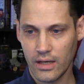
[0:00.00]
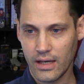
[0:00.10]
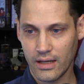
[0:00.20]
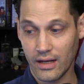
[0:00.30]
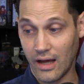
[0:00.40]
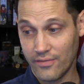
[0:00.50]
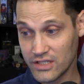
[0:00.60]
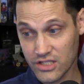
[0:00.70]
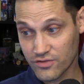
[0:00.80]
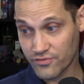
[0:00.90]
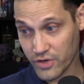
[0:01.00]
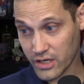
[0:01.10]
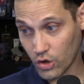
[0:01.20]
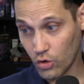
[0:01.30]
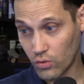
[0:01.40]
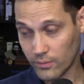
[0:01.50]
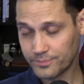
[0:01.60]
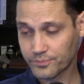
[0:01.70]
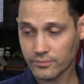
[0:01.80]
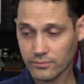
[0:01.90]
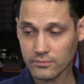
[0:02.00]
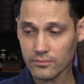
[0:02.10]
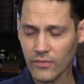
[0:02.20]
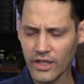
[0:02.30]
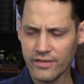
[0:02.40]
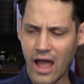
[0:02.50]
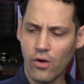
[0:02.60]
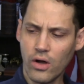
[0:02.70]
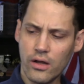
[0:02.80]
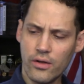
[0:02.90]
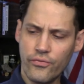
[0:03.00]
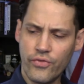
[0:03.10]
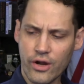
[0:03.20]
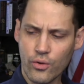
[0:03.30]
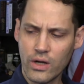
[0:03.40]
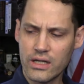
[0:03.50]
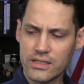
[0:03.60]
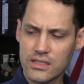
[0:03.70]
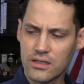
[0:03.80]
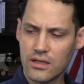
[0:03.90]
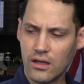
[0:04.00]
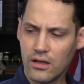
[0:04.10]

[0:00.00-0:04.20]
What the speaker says: And this is freaking cool. Now, there was